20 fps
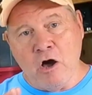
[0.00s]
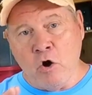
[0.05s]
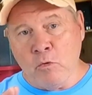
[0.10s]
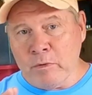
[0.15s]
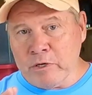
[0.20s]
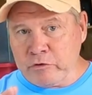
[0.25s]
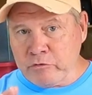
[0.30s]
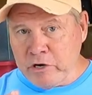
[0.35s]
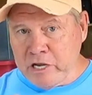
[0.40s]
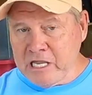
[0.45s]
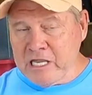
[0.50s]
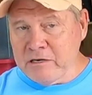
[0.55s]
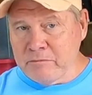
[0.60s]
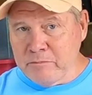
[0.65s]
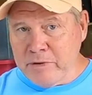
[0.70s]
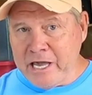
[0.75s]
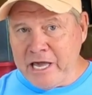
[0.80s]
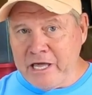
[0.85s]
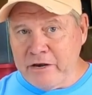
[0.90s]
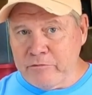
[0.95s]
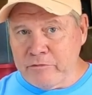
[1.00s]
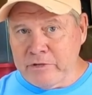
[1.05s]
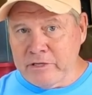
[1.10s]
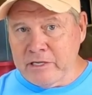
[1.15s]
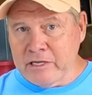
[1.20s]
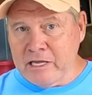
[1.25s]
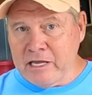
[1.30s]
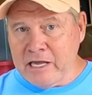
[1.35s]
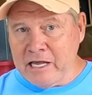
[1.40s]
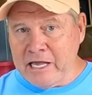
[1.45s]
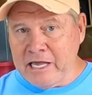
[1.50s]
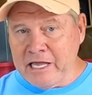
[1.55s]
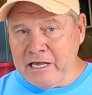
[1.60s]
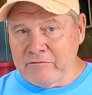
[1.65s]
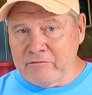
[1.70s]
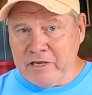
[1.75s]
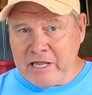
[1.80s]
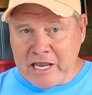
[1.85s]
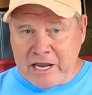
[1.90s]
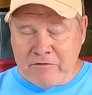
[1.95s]
On my cranking battery, I
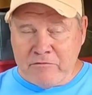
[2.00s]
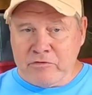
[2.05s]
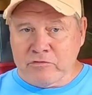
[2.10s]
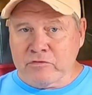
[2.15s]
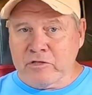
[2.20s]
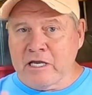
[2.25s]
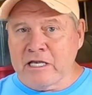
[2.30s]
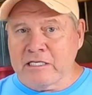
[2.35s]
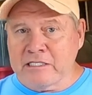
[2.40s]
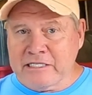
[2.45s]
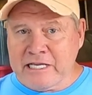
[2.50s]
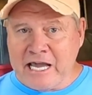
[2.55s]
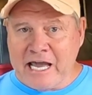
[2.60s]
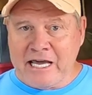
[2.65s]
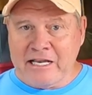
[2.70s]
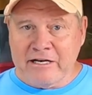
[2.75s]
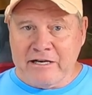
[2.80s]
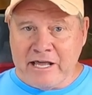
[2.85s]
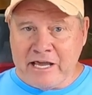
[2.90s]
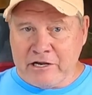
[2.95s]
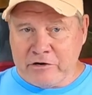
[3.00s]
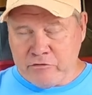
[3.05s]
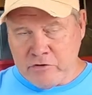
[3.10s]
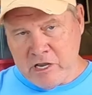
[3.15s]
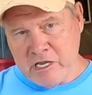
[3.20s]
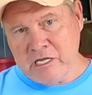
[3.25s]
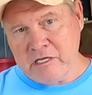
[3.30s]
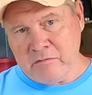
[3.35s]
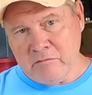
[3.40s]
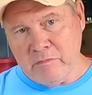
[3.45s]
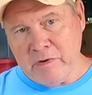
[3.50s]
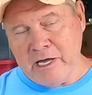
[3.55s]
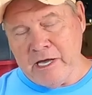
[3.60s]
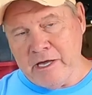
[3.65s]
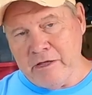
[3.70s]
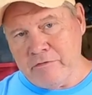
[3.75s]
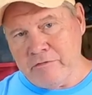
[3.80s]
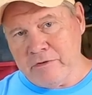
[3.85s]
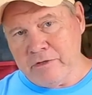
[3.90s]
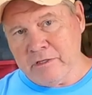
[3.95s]
have everything tied to that cranking
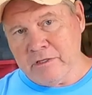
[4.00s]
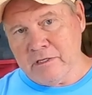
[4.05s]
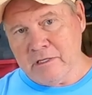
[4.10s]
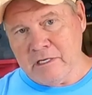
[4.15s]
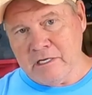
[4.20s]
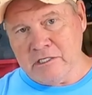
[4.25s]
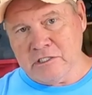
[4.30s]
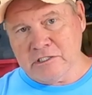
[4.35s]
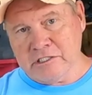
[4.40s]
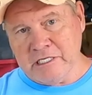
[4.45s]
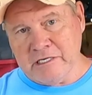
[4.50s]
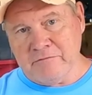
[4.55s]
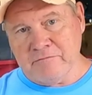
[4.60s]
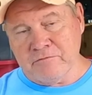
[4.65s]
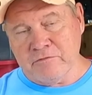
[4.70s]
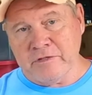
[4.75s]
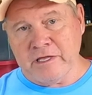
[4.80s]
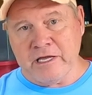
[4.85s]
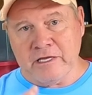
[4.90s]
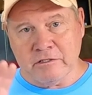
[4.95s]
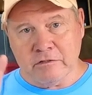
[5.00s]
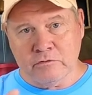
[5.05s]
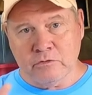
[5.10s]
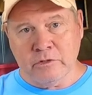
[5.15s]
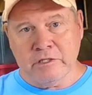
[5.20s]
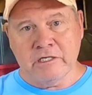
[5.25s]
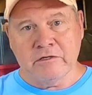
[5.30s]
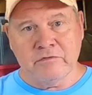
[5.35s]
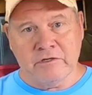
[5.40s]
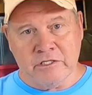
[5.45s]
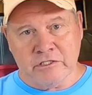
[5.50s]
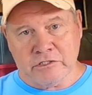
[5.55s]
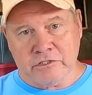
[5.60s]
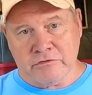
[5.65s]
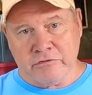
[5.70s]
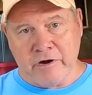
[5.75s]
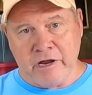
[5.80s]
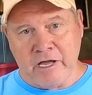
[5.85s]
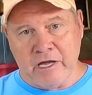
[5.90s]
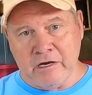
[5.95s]
battery except for that 12
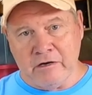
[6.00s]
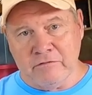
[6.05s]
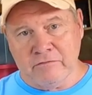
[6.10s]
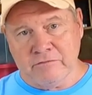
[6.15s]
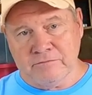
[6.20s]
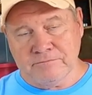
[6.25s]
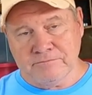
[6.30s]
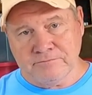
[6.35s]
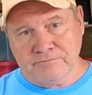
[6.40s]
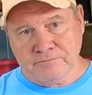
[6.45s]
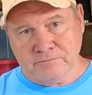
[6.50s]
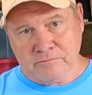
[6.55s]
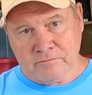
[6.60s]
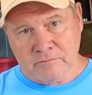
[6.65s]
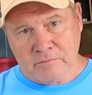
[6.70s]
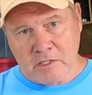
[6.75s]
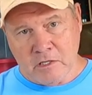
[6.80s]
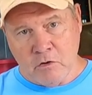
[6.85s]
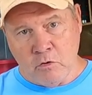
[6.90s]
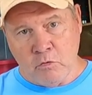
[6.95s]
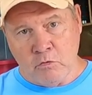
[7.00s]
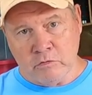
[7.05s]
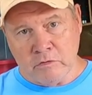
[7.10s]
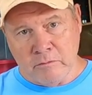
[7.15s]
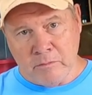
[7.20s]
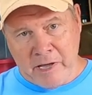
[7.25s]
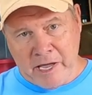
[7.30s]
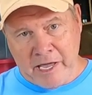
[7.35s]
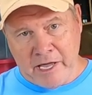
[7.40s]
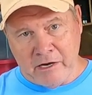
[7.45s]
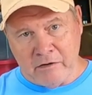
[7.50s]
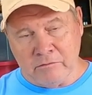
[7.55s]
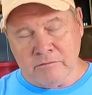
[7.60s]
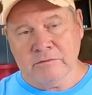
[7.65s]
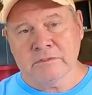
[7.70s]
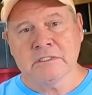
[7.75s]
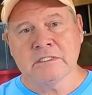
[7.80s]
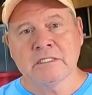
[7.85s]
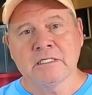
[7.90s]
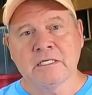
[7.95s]
inch graph on the bow
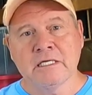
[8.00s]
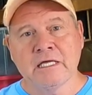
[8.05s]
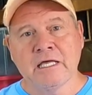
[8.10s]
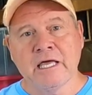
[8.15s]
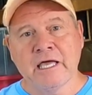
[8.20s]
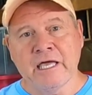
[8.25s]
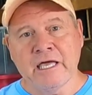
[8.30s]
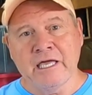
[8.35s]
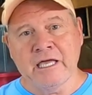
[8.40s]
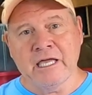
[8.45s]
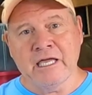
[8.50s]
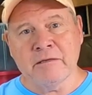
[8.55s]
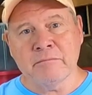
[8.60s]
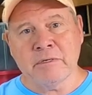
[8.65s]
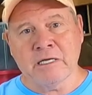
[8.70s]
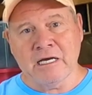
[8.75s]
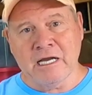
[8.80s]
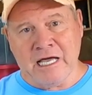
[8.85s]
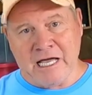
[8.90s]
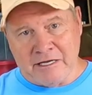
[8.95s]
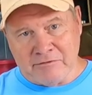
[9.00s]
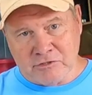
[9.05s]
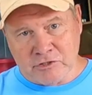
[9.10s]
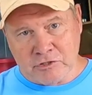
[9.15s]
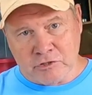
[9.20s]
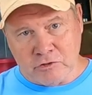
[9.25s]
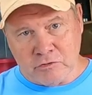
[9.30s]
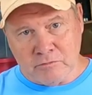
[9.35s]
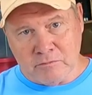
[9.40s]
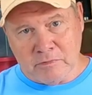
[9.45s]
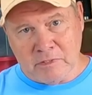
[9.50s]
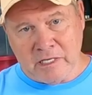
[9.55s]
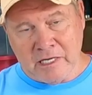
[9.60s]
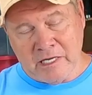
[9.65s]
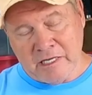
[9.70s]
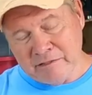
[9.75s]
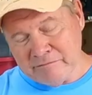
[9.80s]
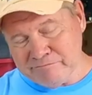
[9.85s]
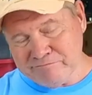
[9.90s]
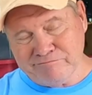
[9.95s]
and my LiveScope
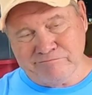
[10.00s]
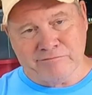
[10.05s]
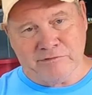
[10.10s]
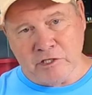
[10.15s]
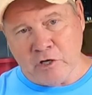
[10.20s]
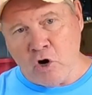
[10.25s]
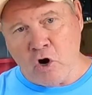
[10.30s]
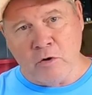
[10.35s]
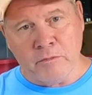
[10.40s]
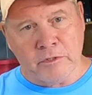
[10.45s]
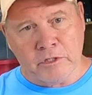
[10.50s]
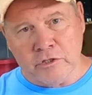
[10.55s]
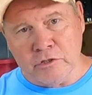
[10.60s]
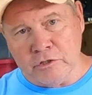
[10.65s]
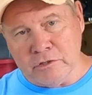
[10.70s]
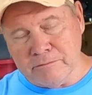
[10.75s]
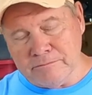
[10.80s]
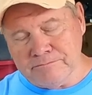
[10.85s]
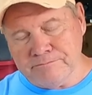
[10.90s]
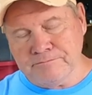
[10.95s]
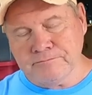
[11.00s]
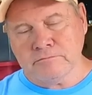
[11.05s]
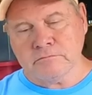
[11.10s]
and the Garmin hub.